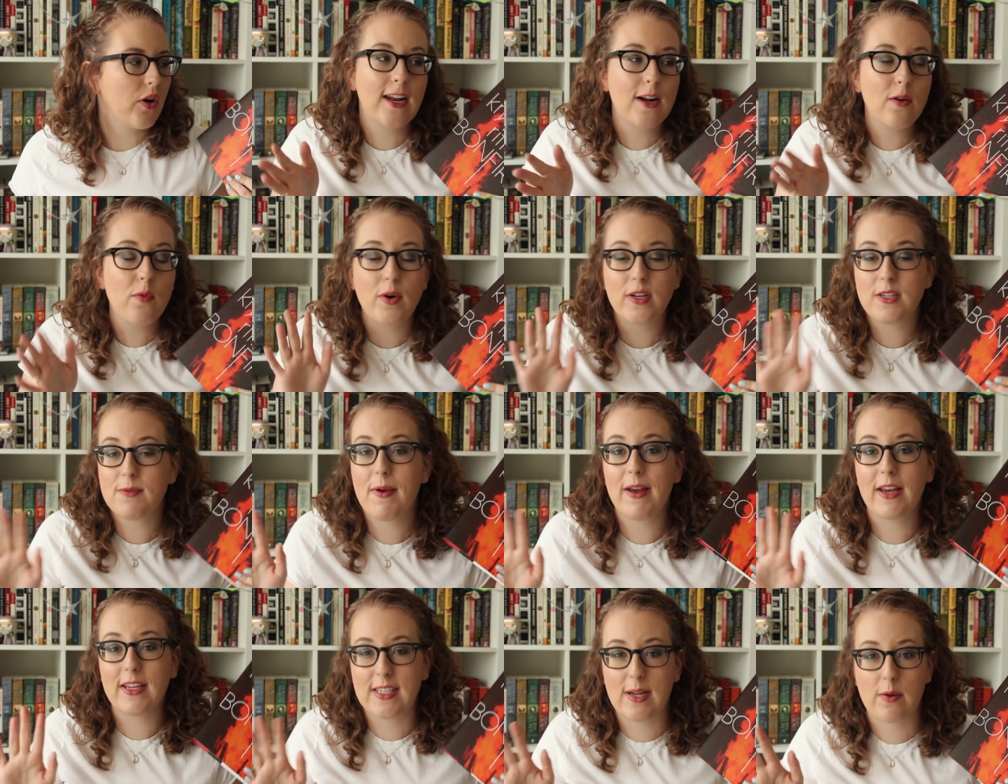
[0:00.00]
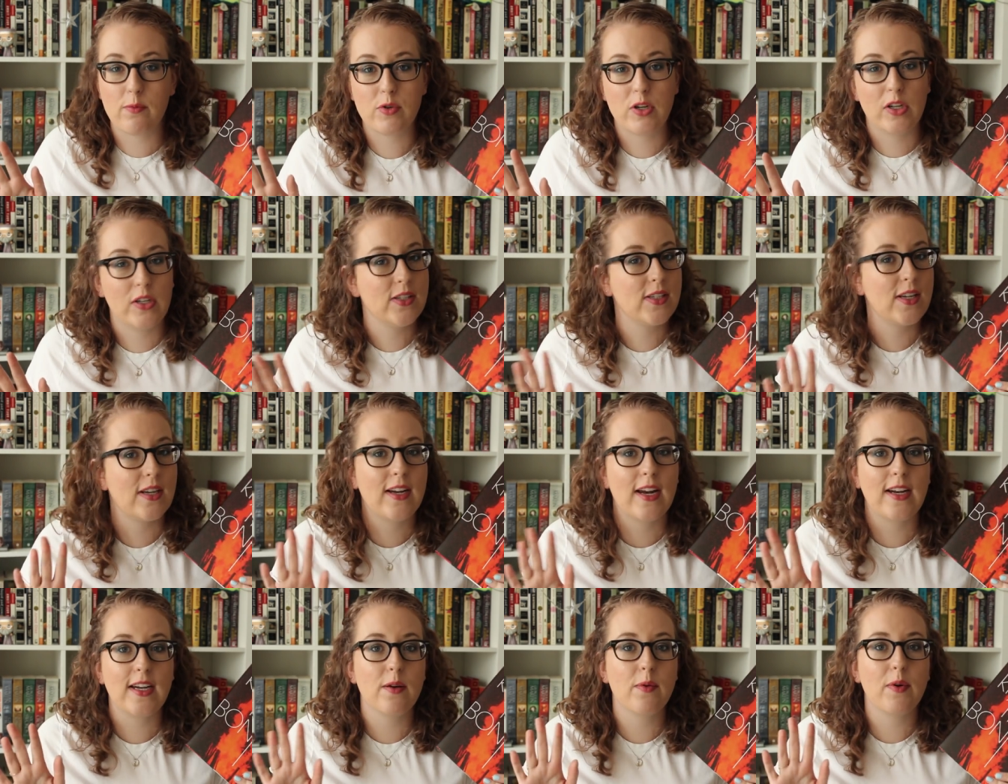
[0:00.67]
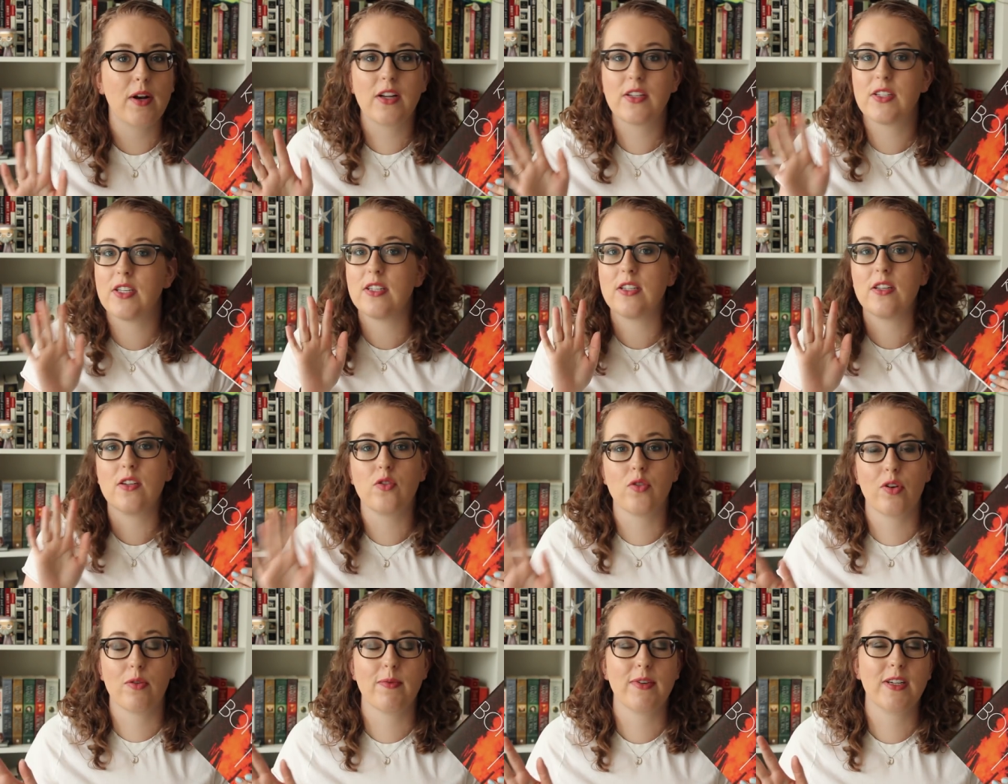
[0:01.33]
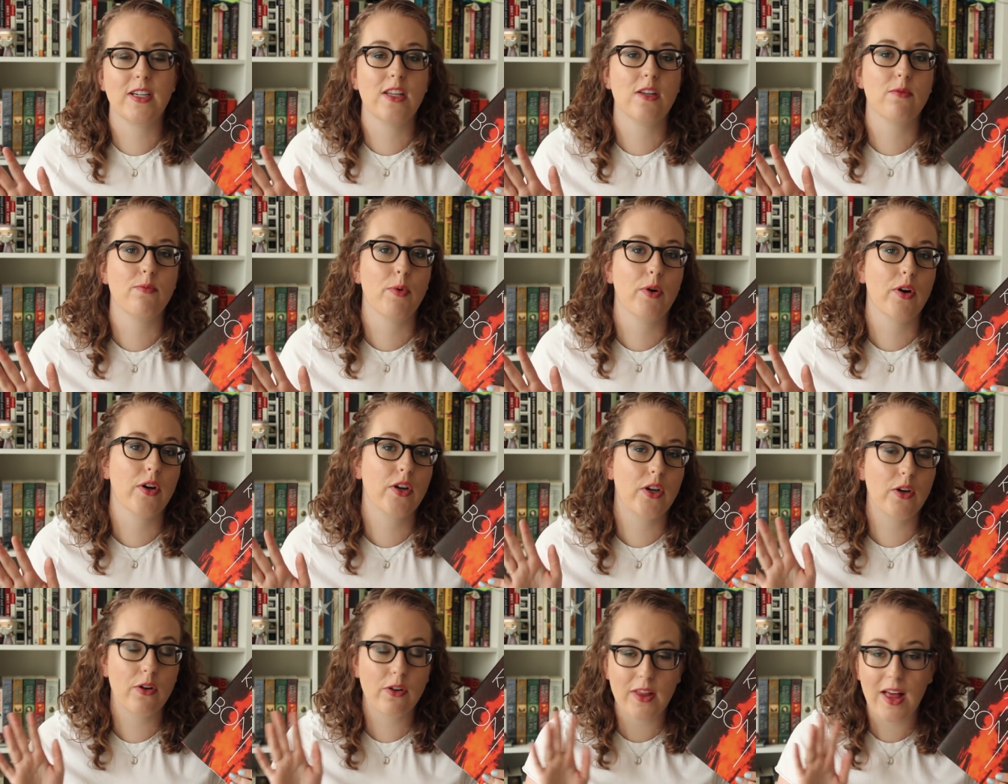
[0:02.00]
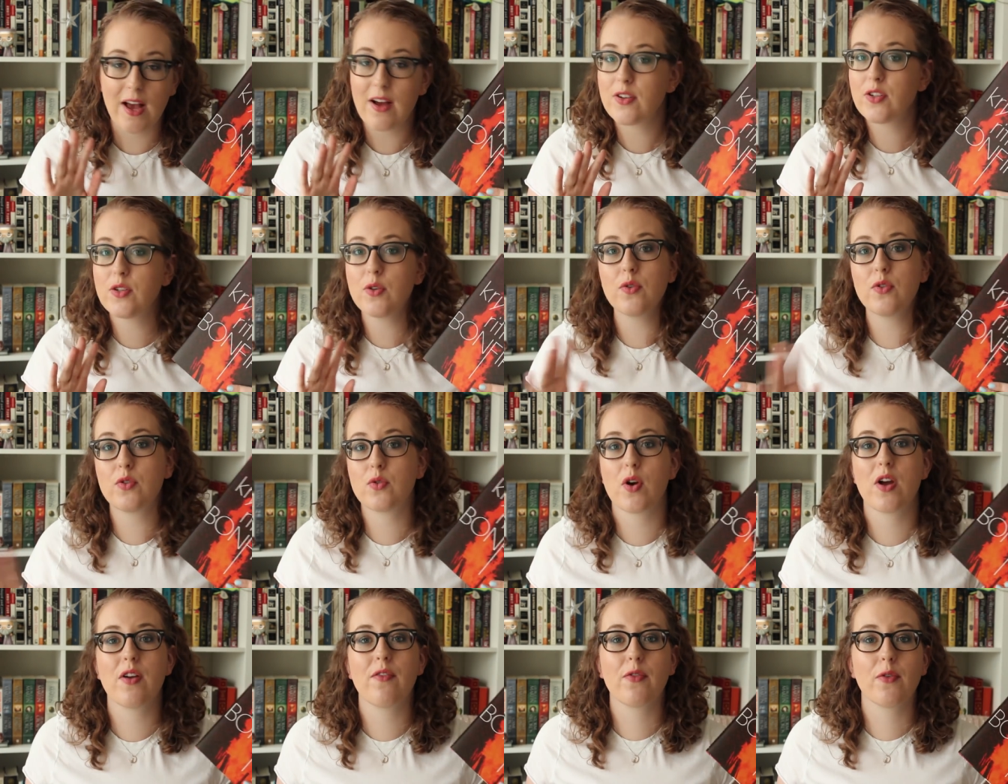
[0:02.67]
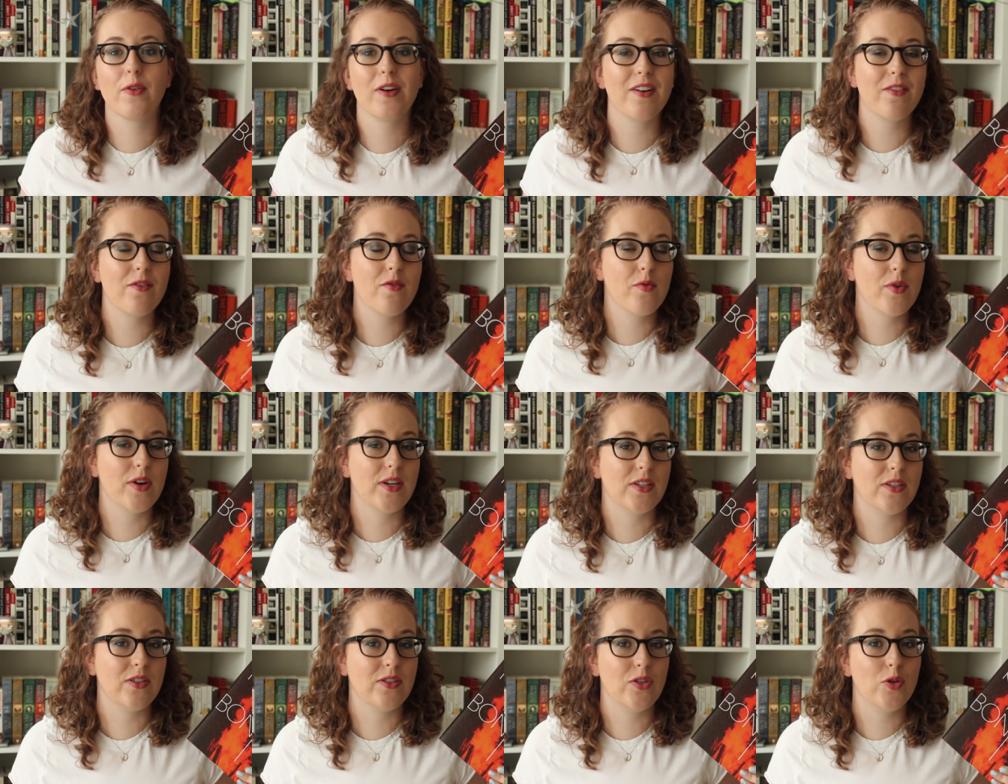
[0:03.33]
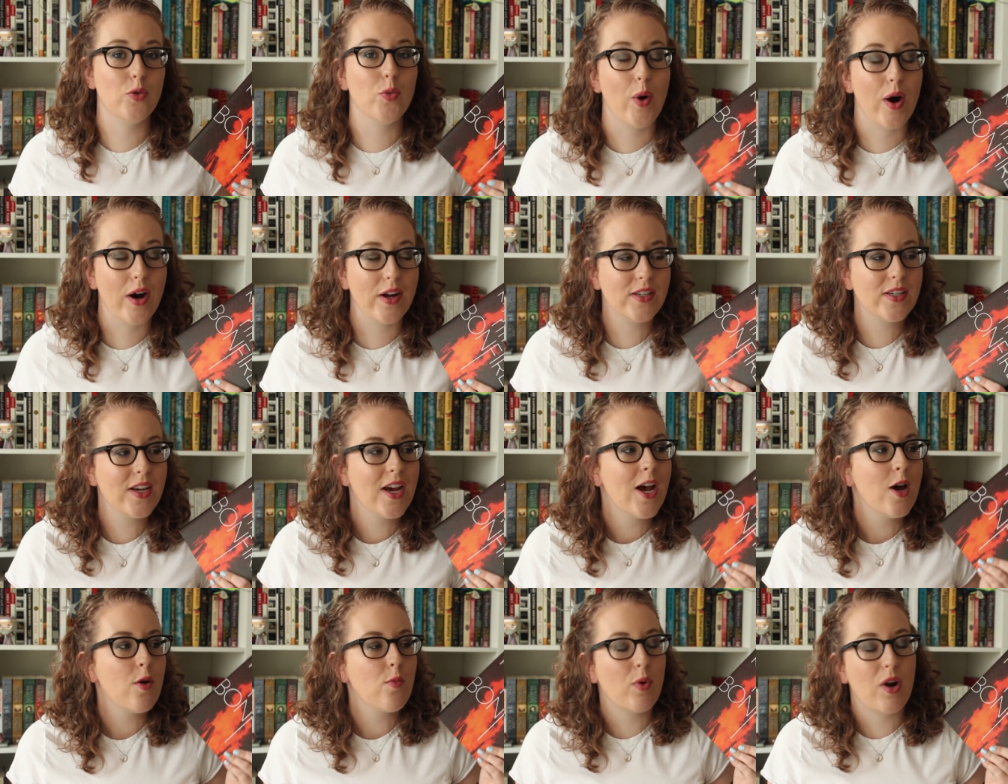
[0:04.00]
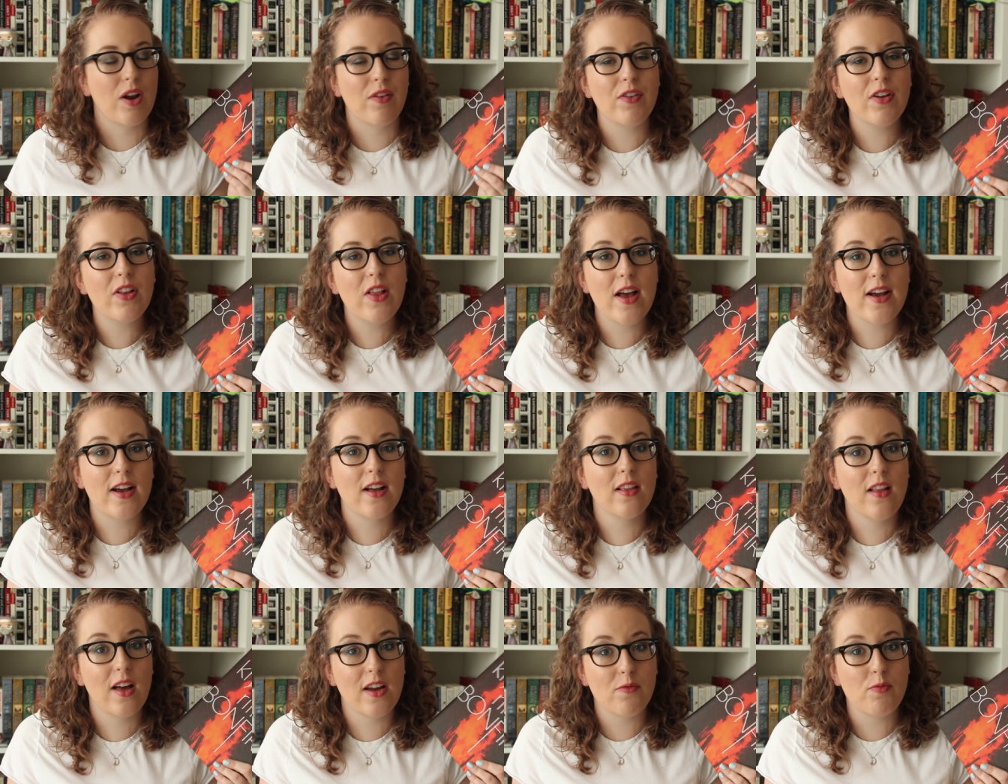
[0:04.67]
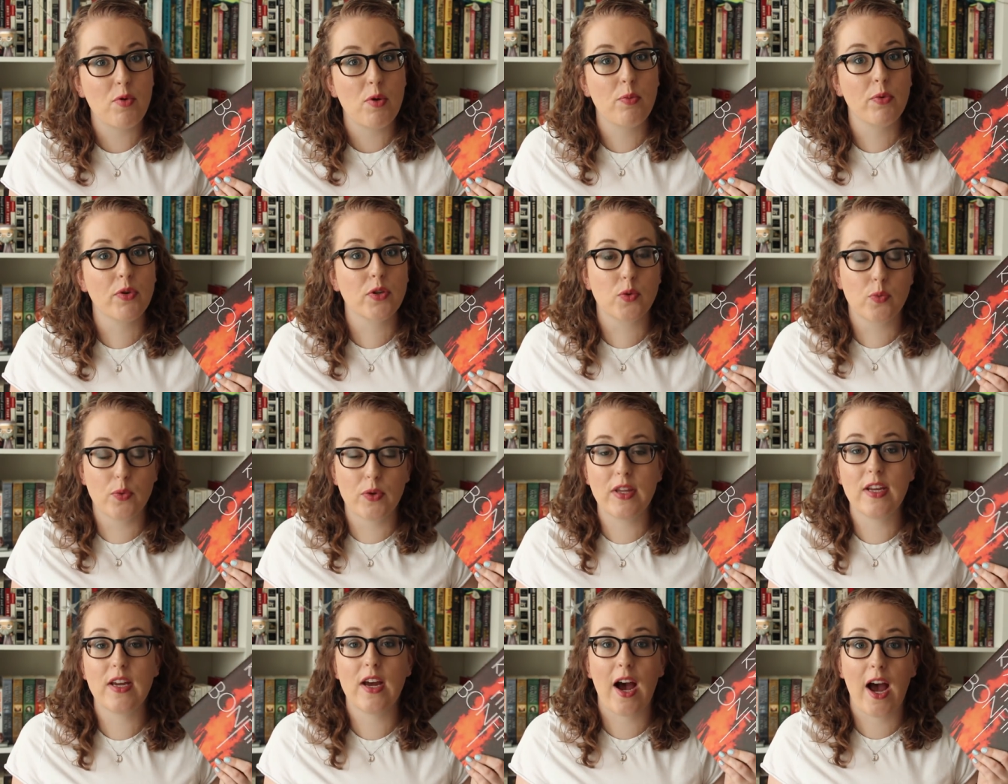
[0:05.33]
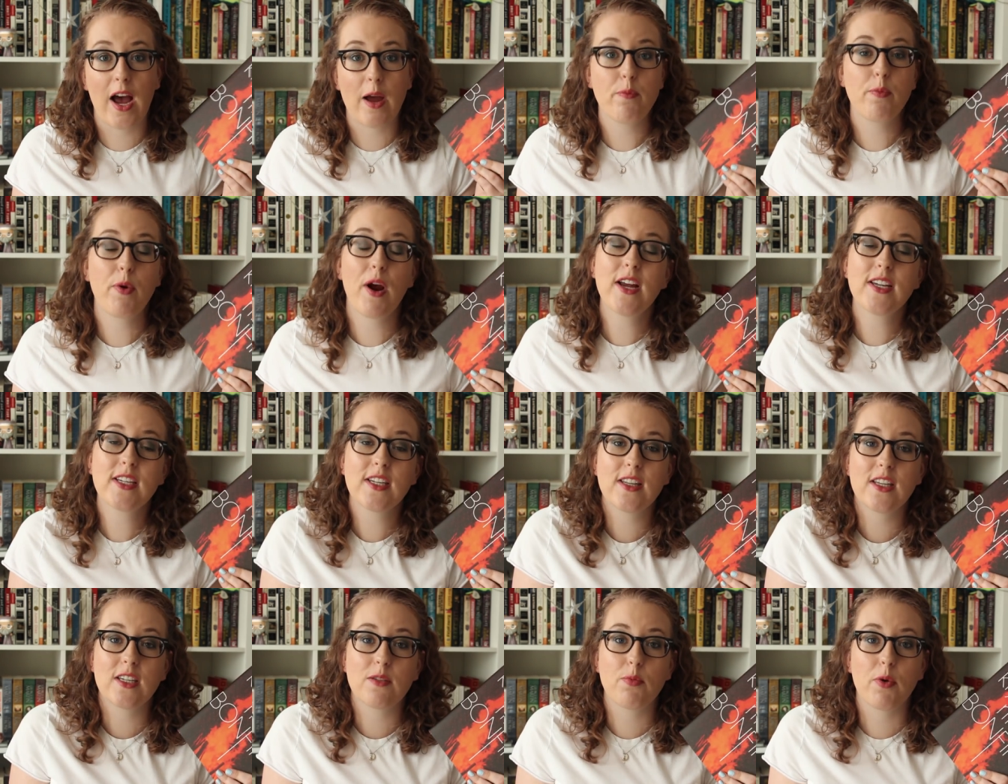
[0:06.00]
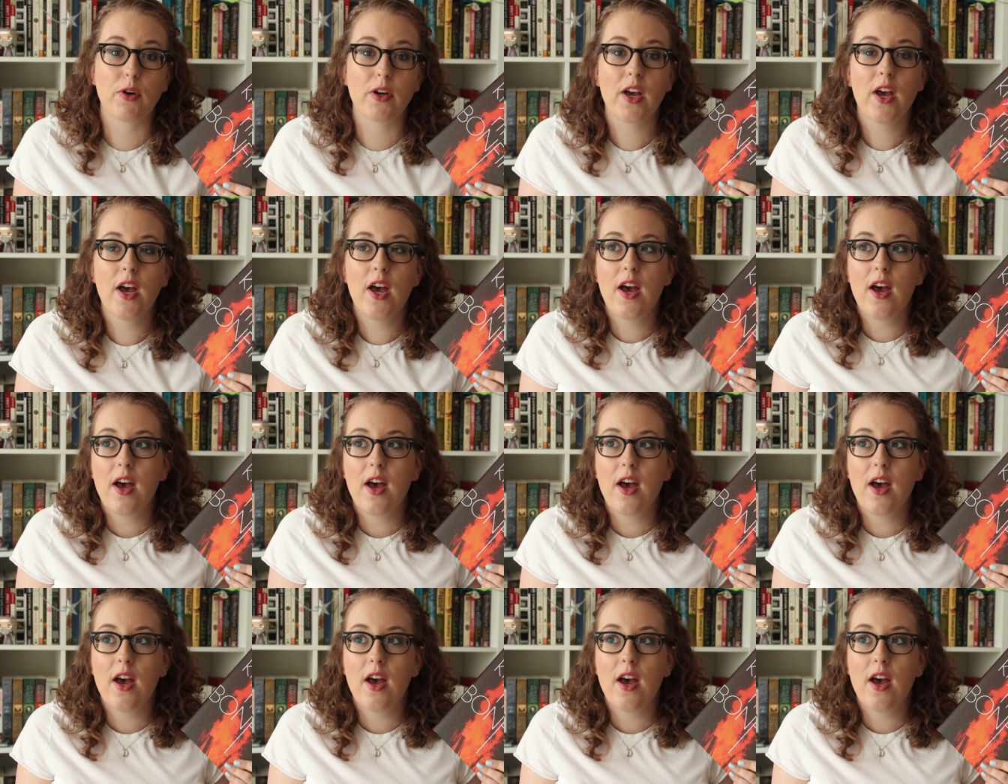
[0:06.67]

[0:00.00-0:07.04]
I don't want to make assumptions on anyone else's enjoyment of the book. You're allowed to enjoy it for whatever reasons you want, but I feel like a lot of people's really high praise of this book